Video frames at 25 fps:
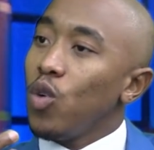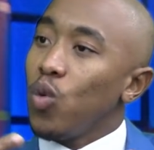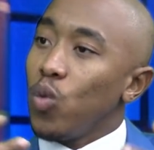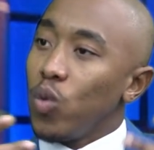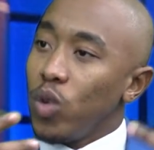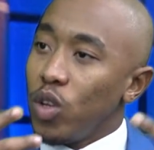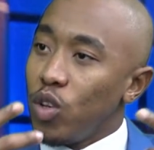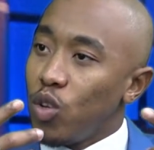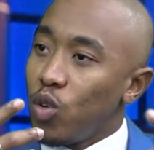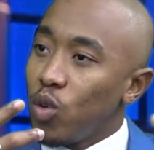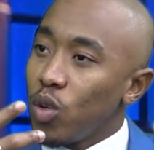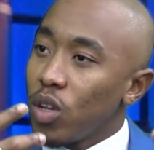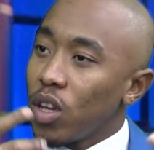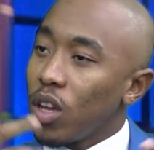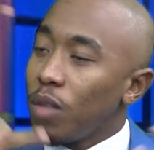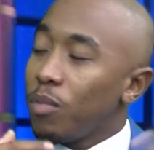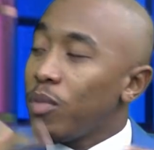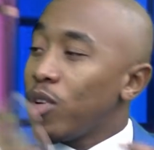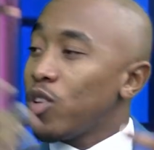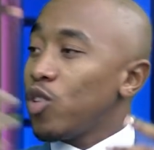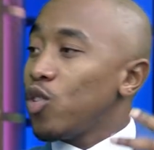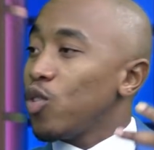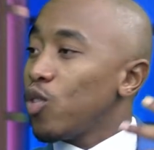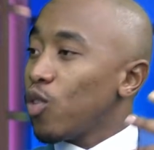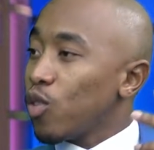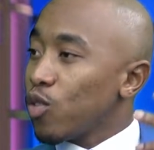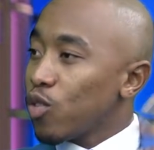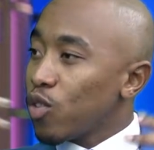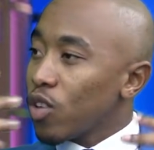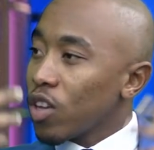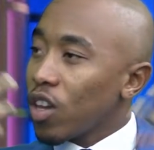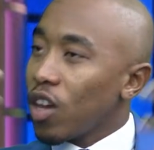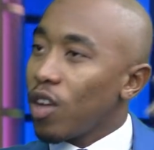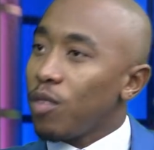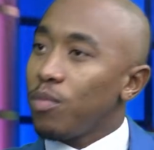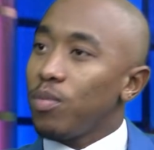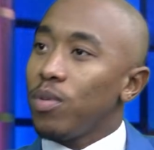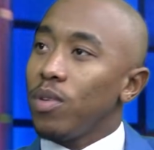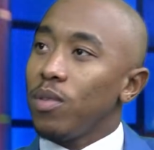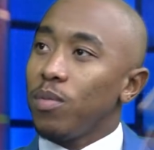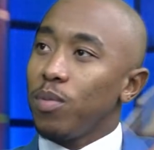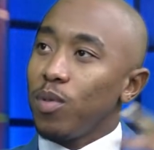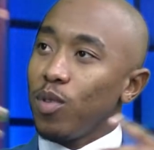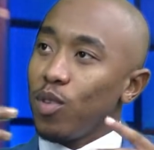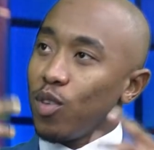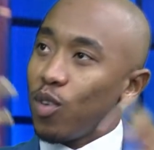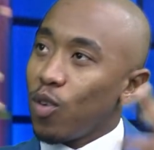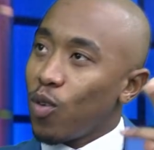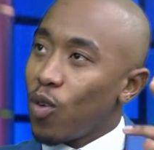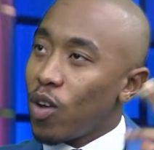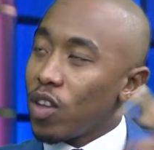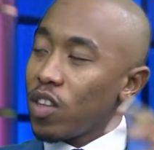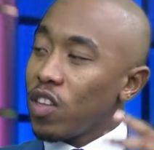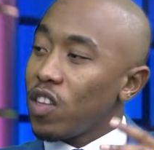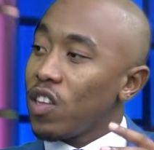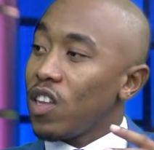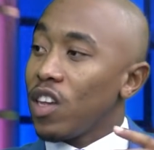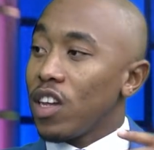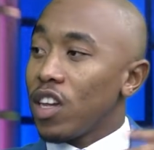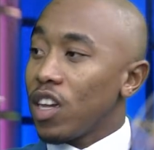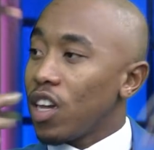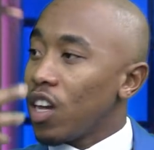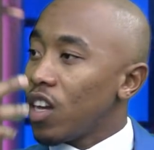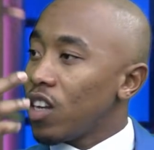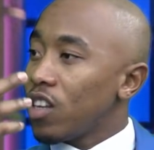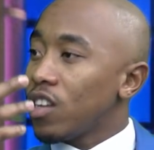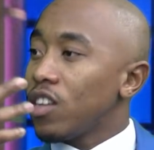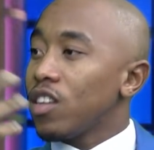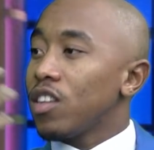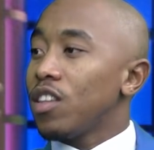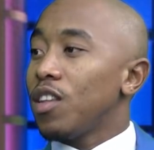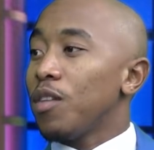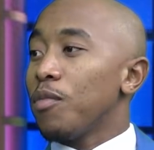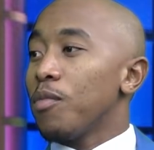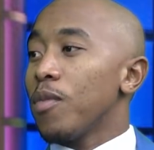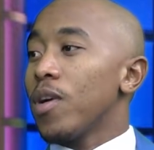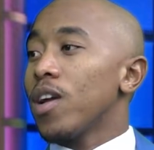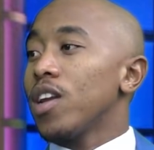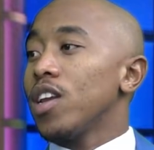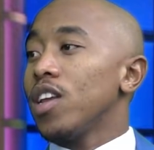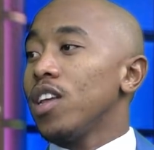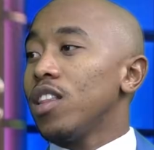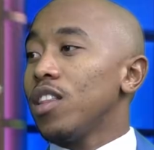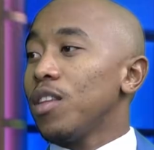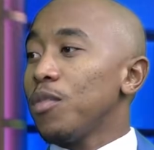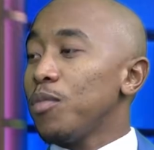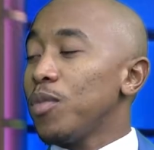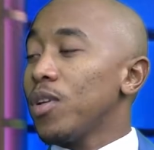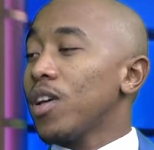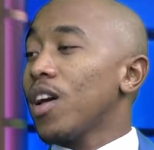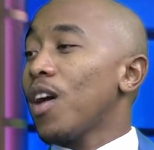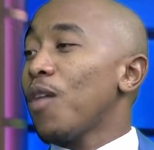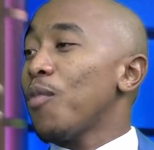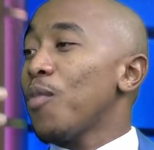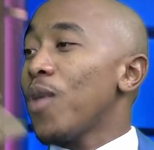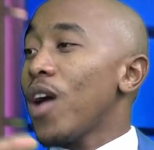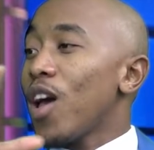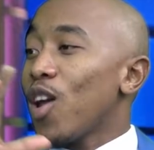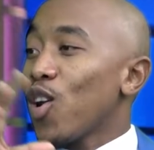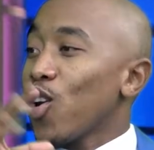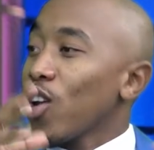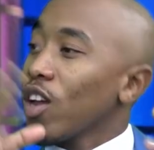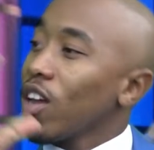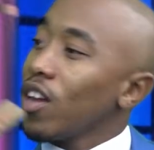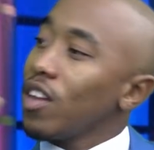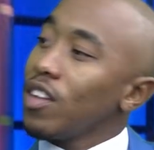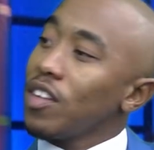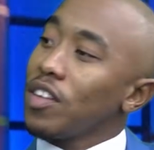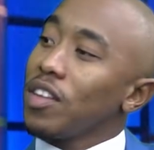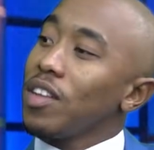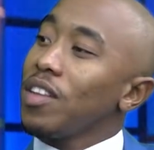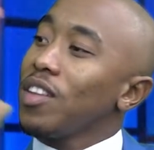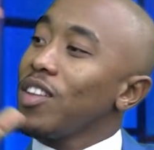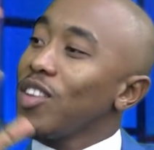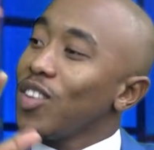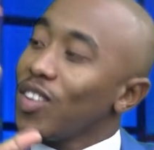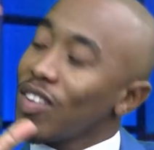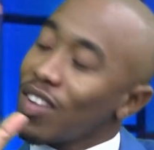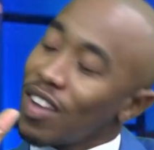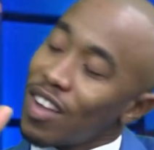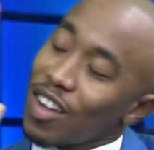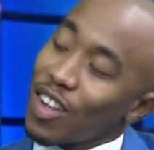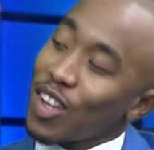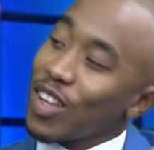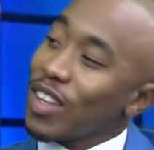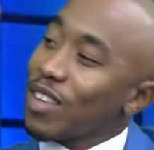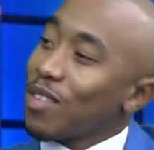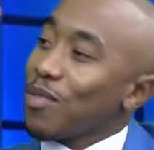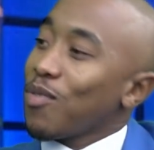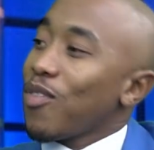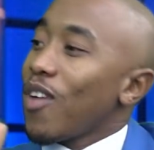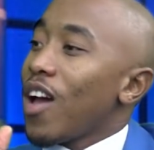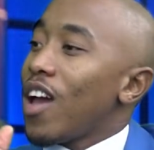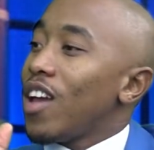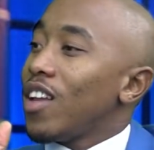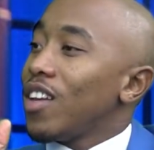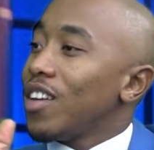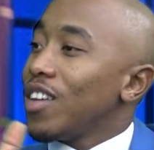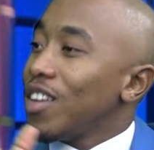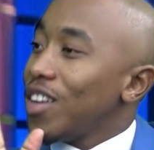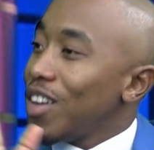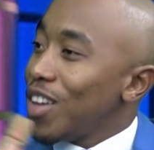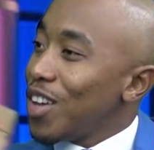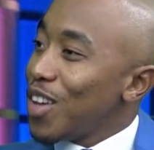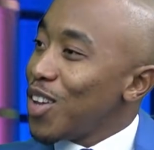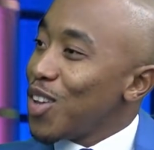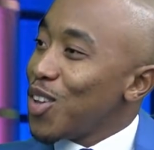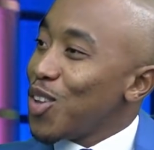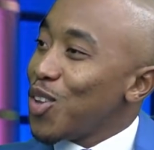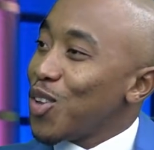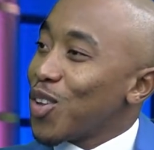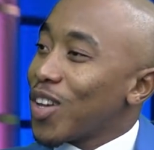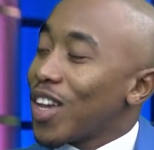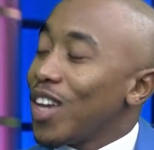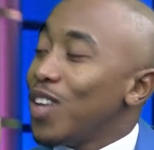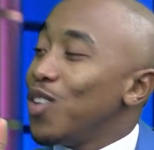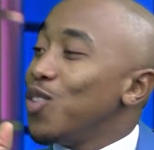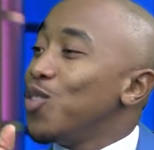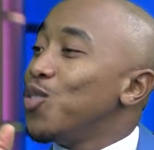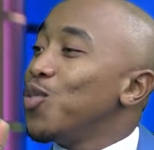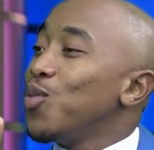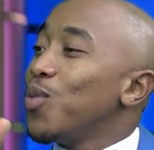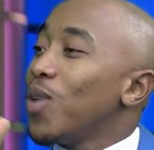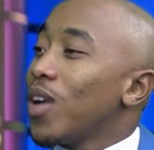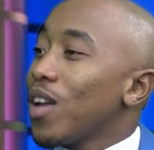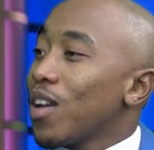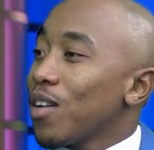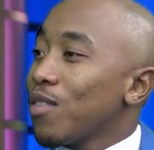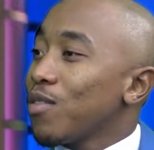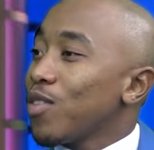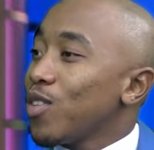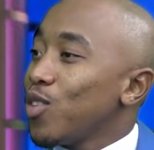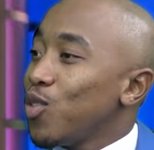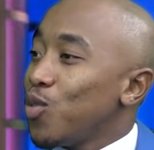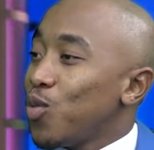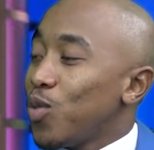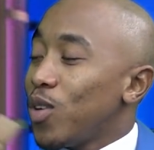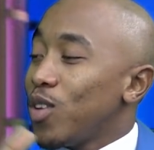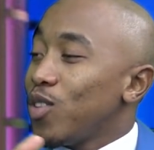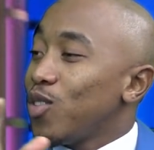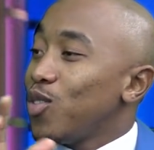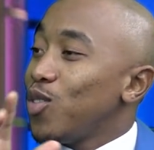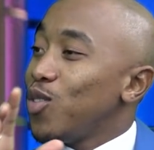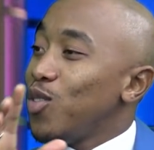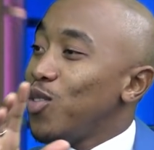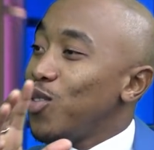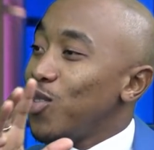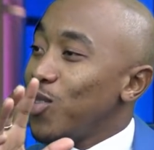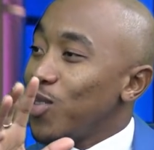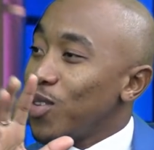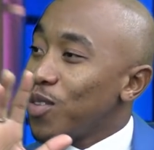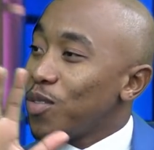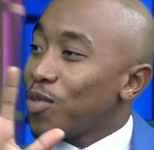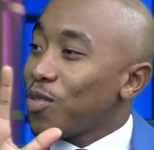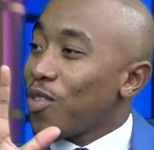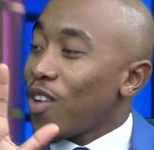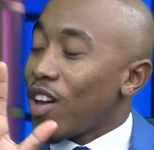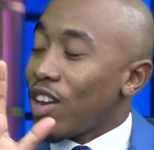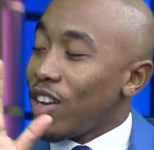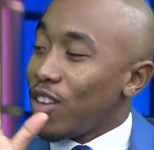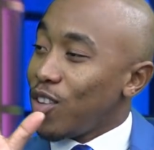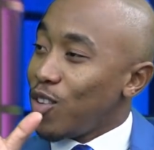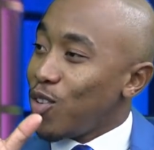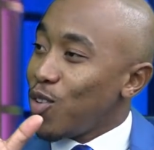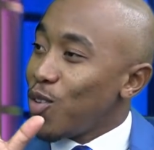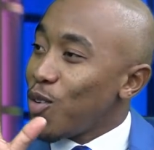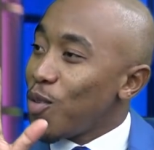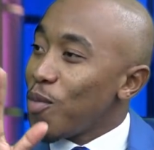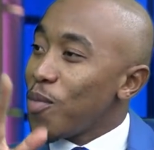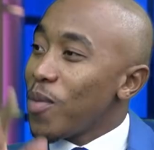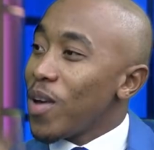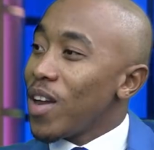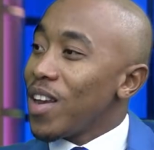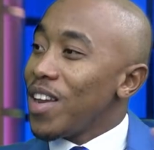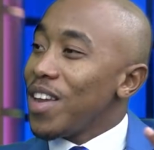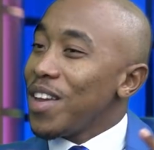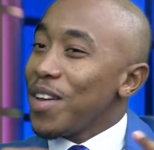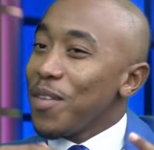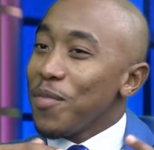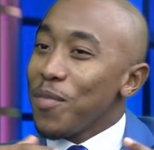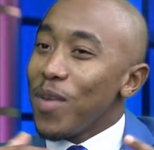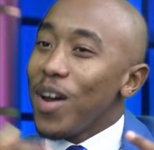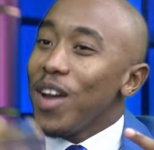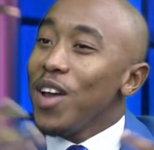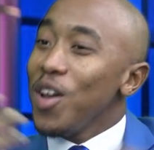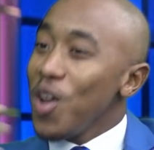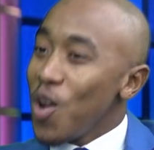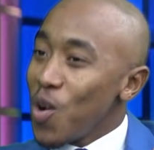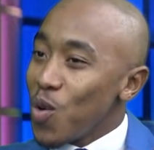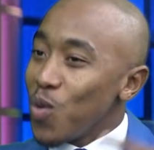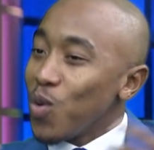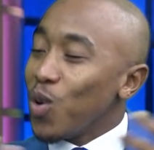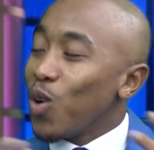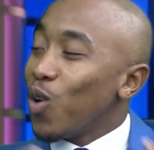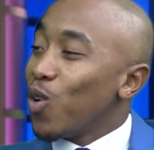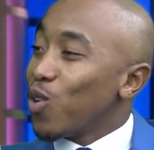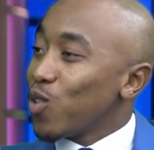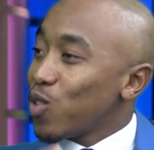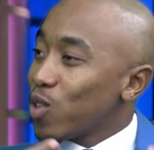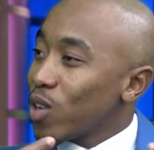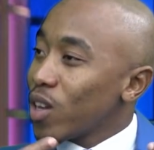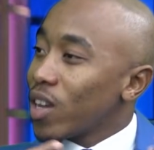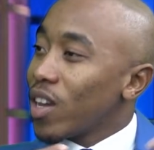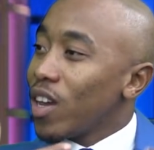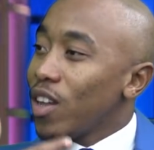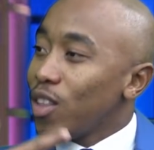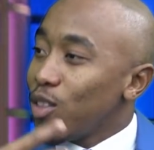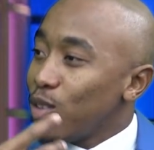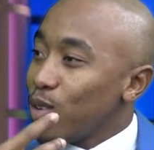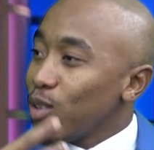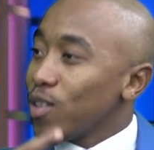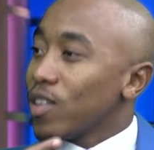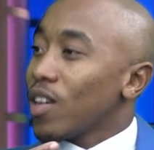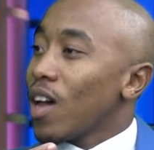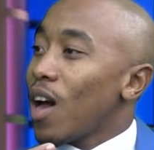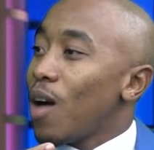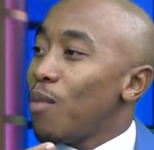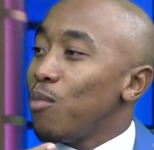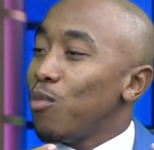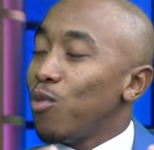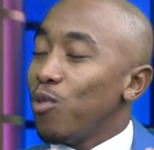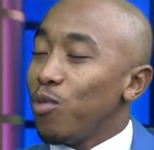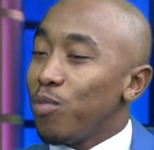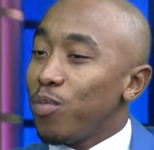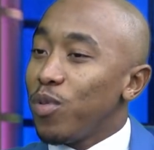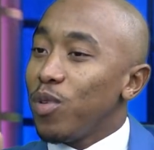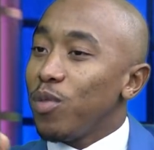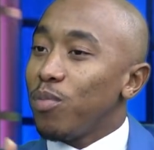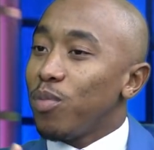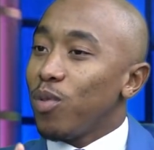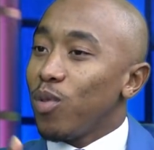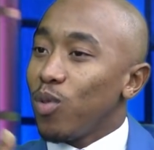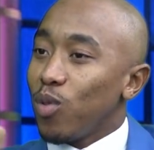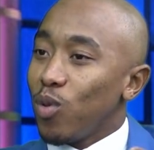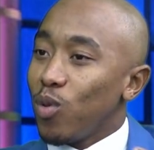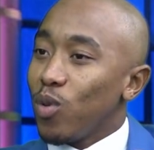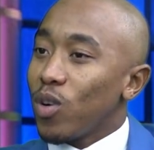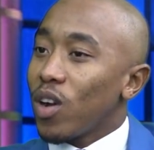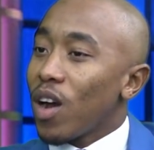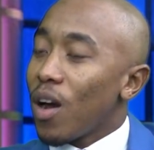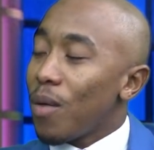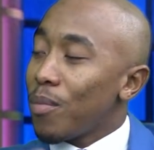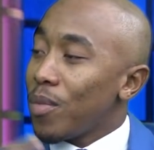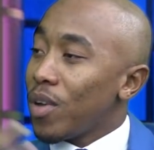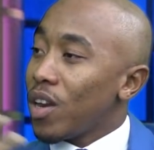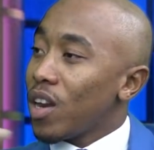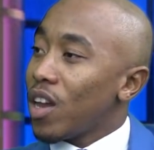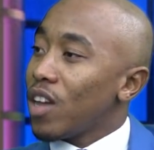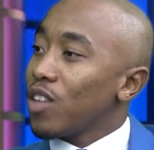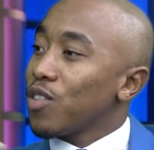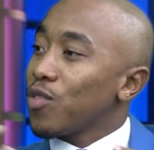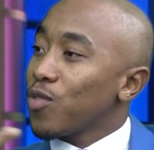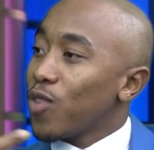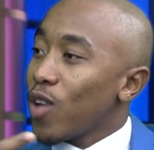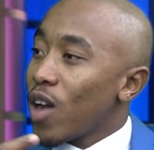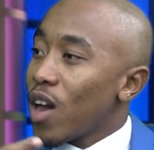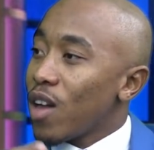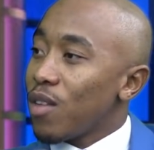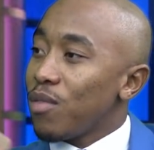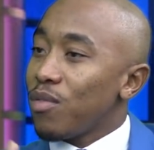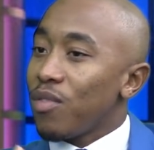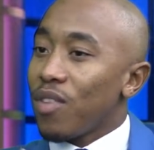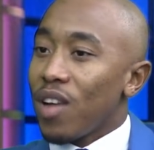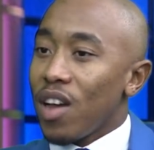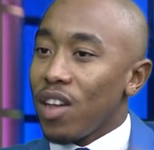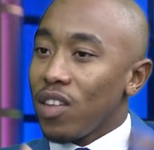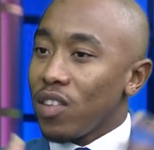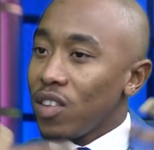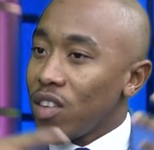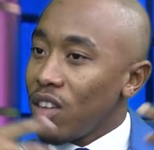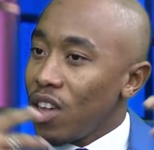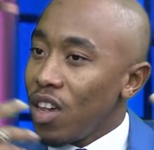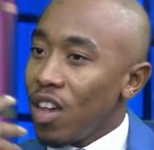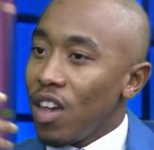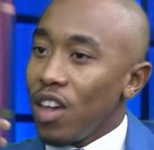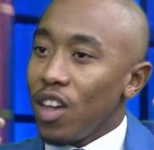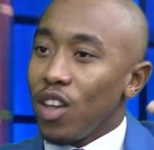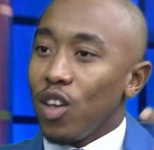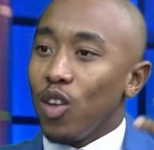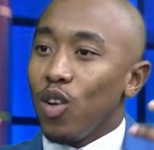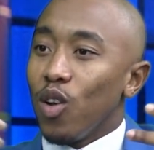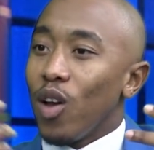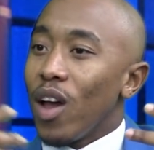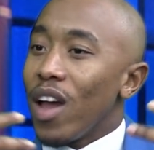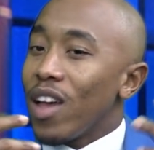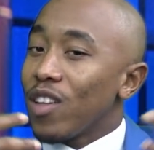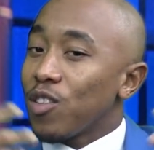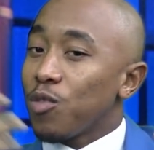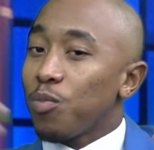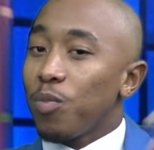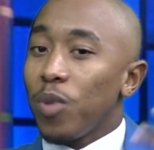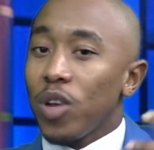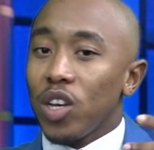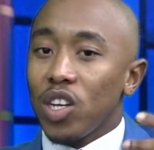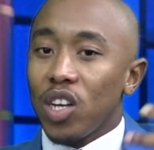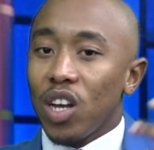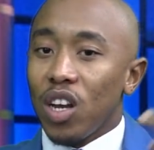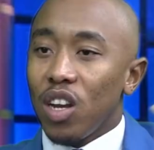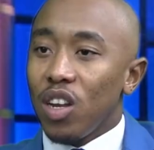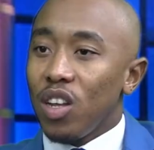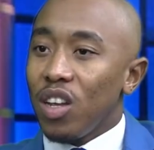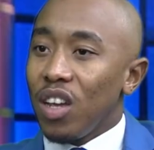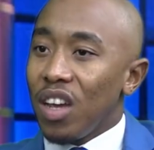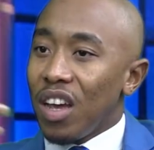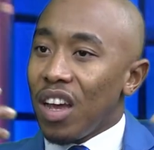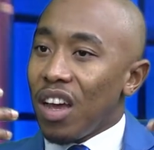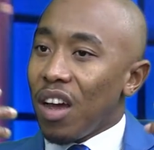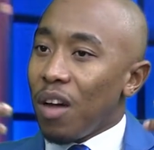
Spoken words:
We do that, but you also get people, once they get the money, they become arrogant and it's fine. You can do whatever you want to do, it's fine, it's your money. But we also get these humble people who come and ask for advice. Especially